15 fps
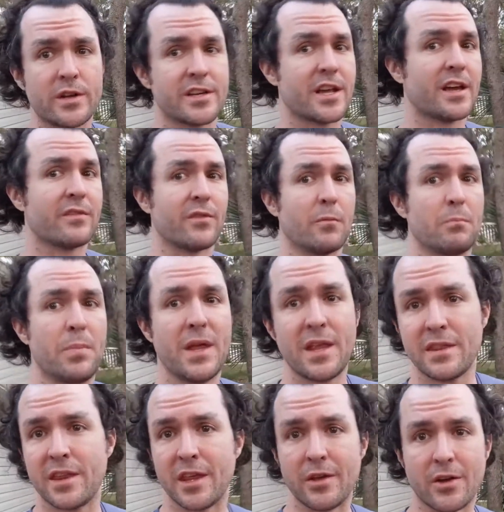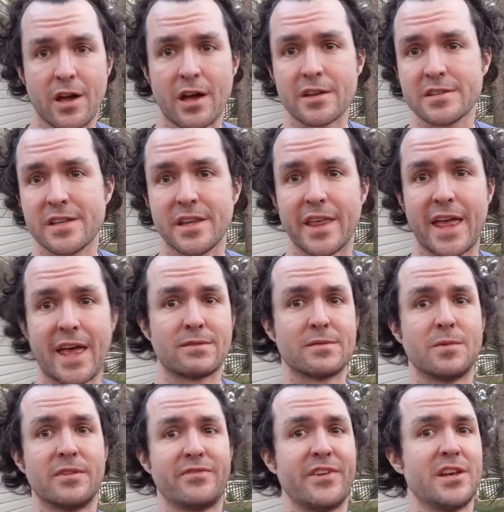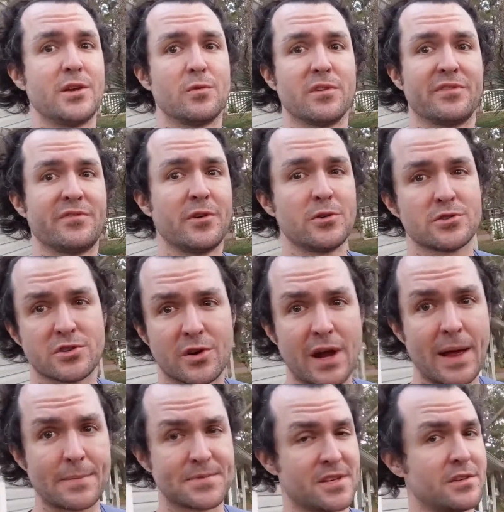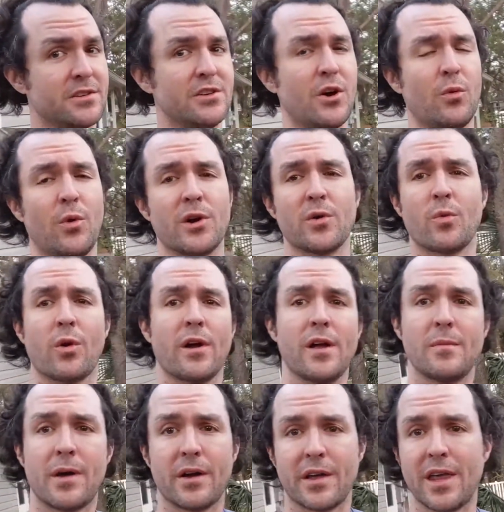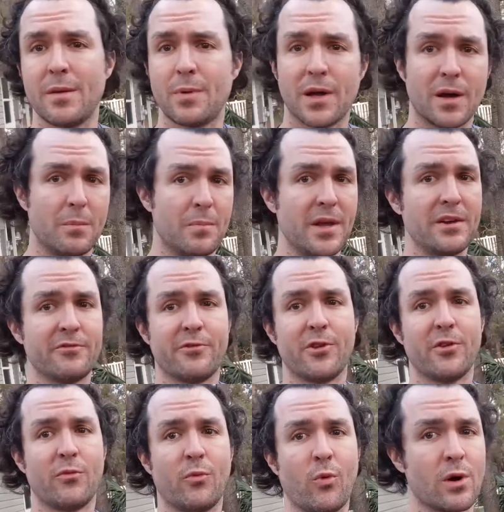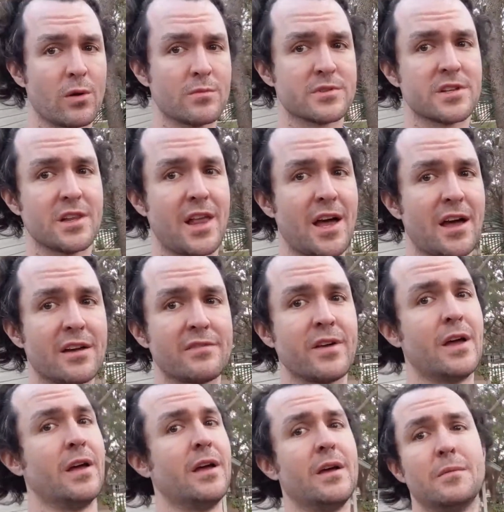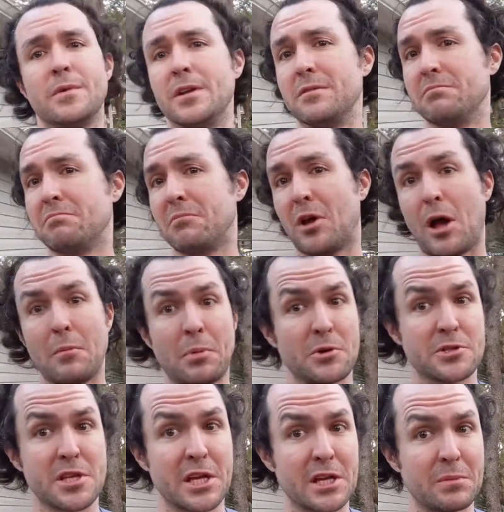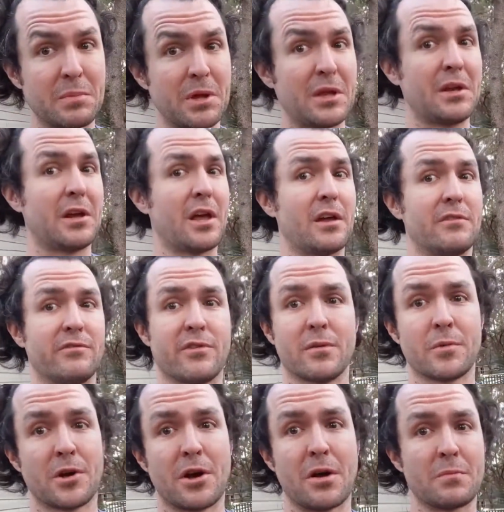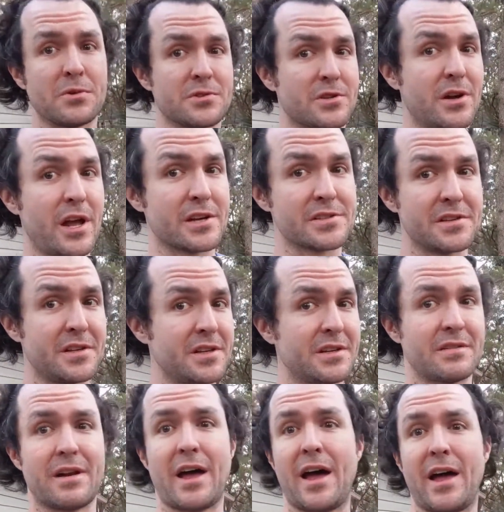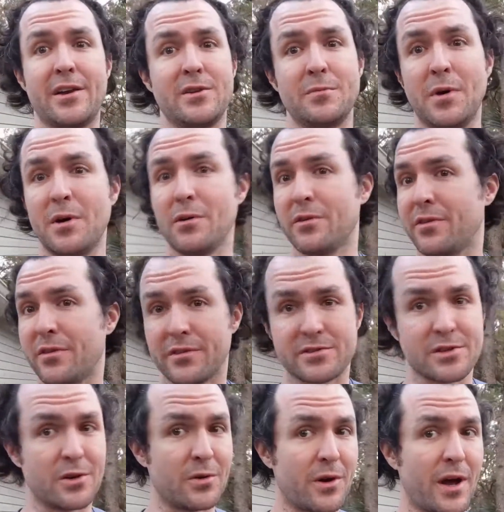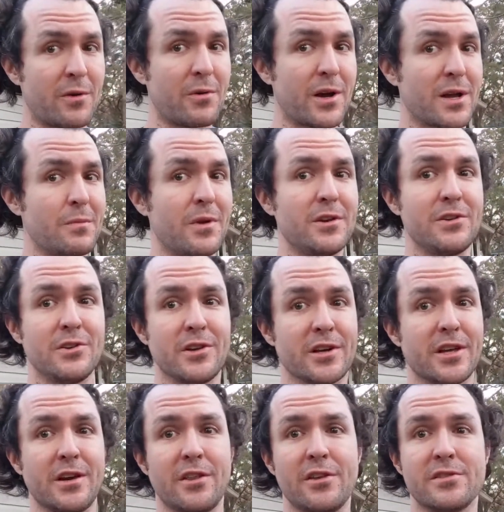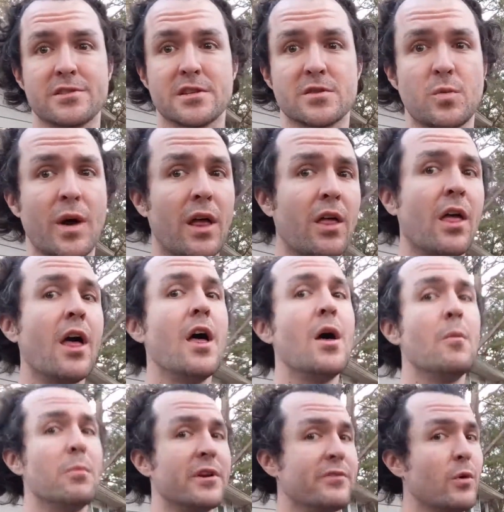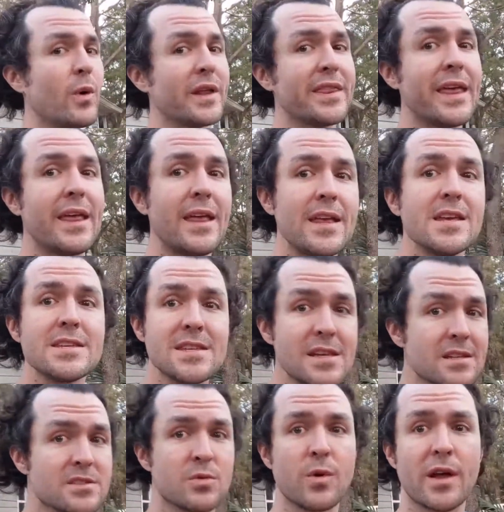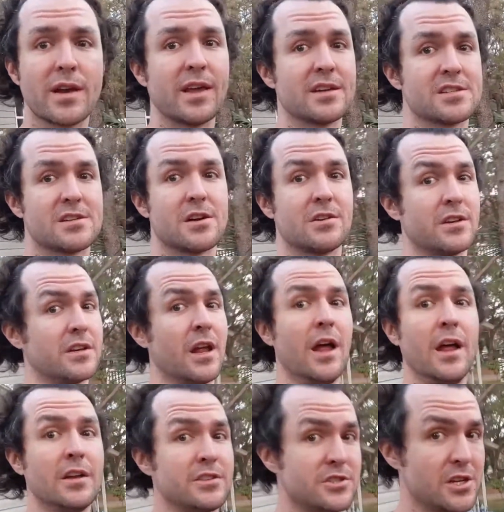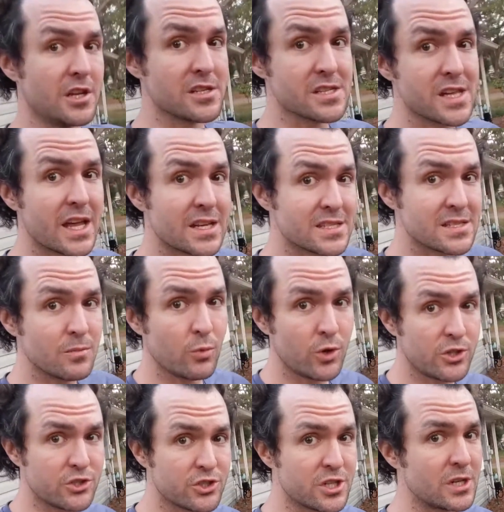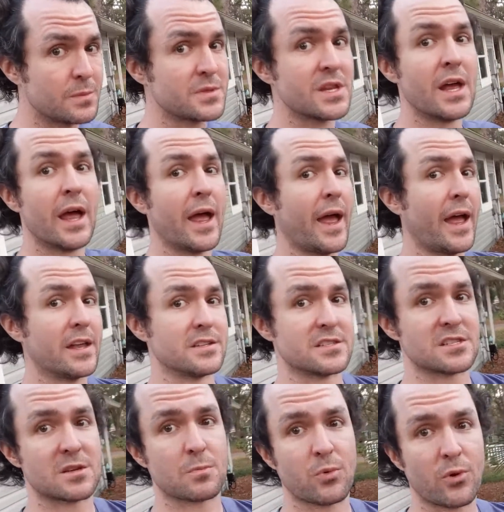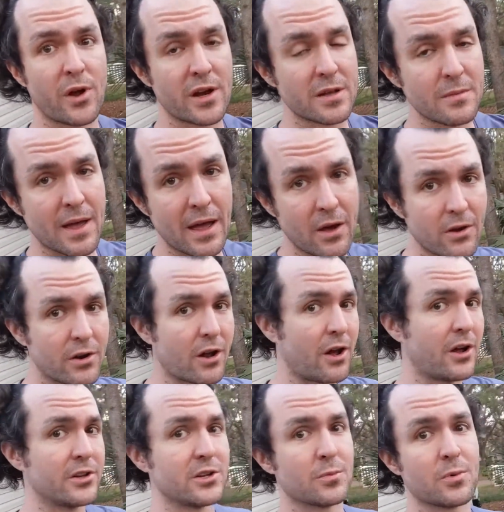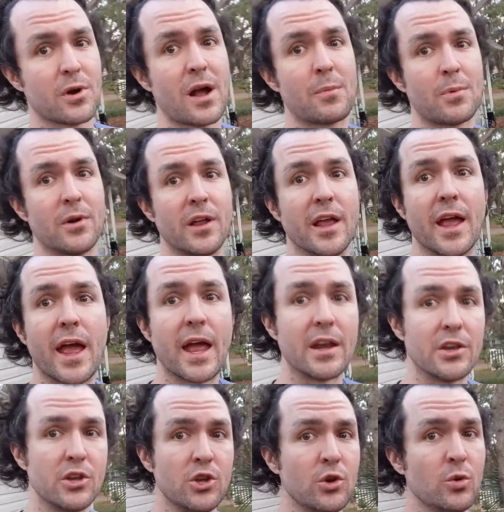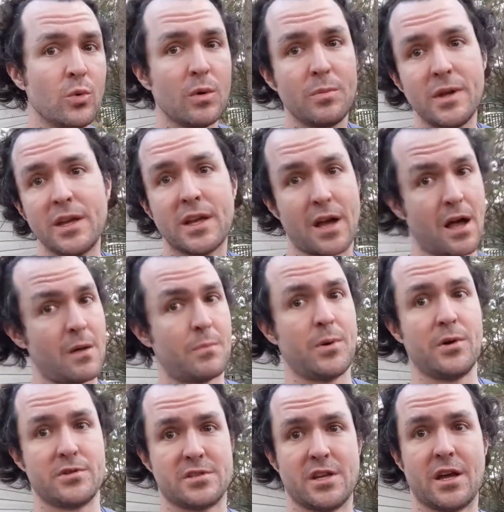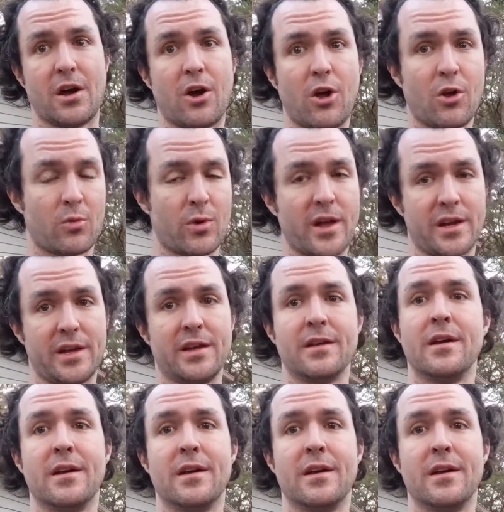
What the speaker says: to have a bin that you constantly have to be feeding with food scraps, and you don't want to worry about keeping a bin full of worms alive, I mean, composting in a bin and vermicompost are excellent. I do both, so I recommend you look into those as well. But if you want the easiest way to get started, just get some wood chips and spread them out on your property, and you will be composting already.